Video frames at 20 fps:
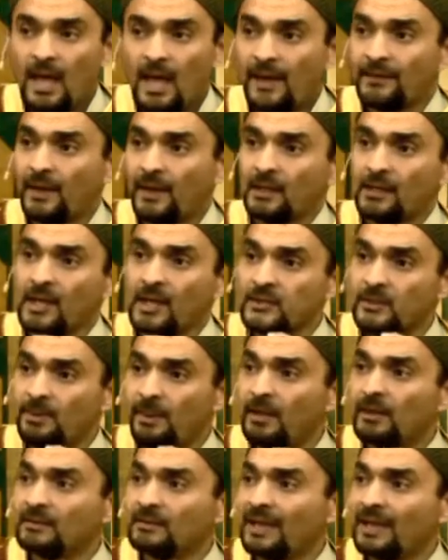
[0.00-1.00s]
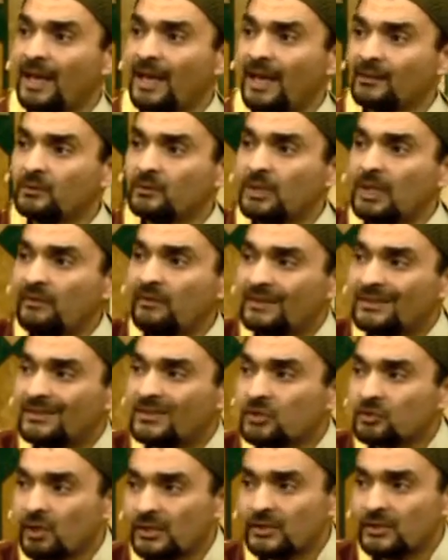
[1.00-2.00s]
And Allah subhanahu wa ta'ala had to give
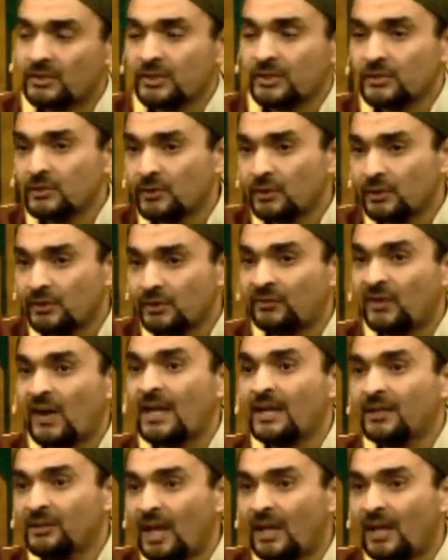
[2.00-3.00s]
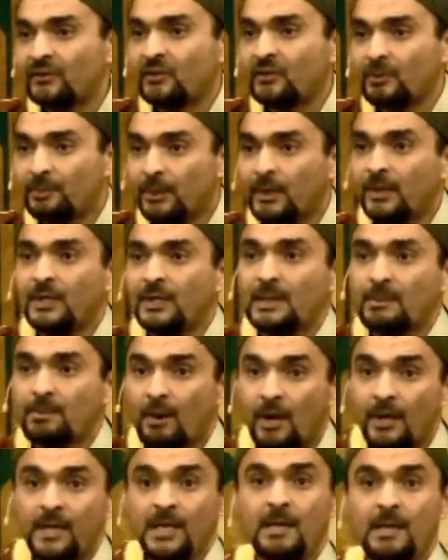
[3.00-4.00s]
instructions to the fire not to burn
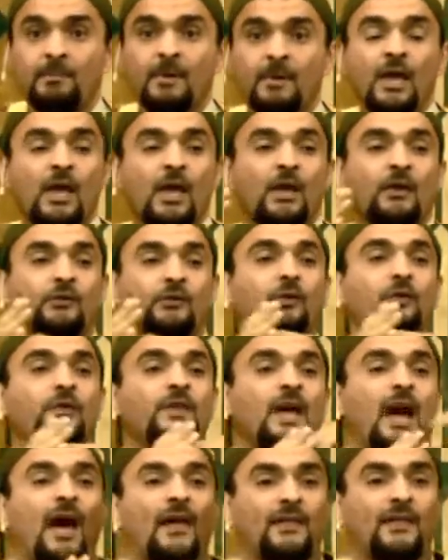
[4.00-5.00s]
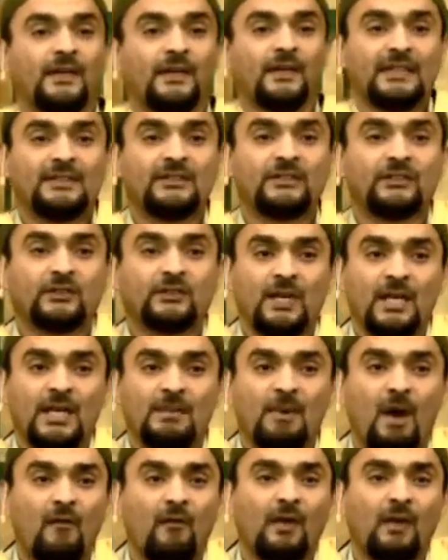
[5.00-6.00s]
Ibrahim, to the other
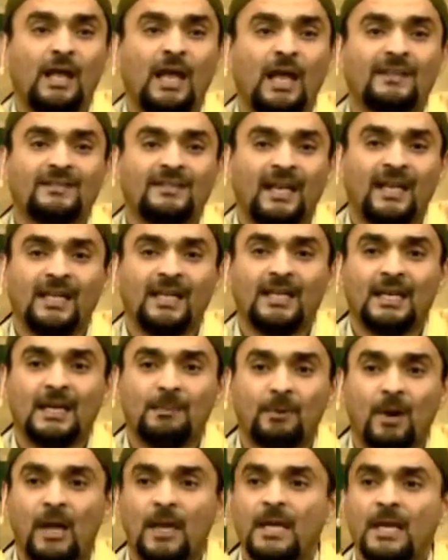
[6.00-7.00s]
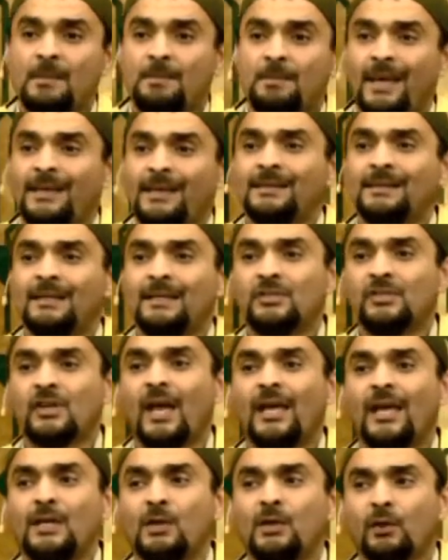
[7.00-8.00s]
extreme of Allah telling Ibrahim, Inni
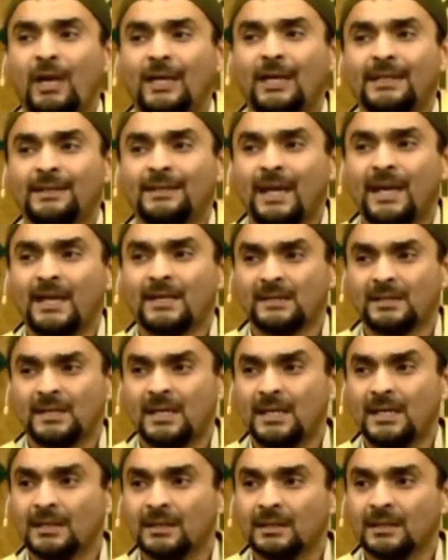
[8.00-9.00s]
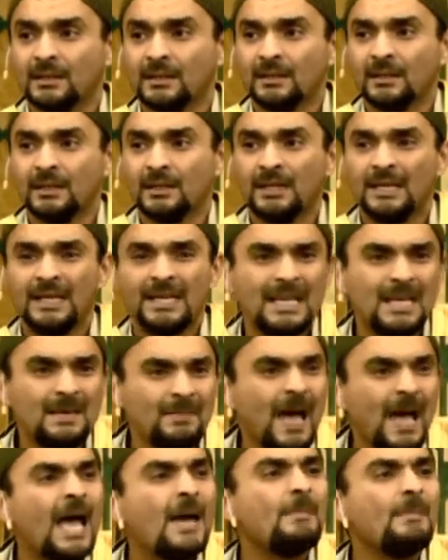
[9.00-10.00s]
ja'iluka linnasi
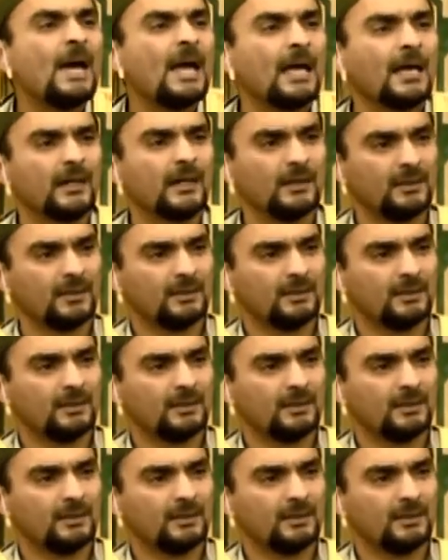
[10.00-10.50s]
imama.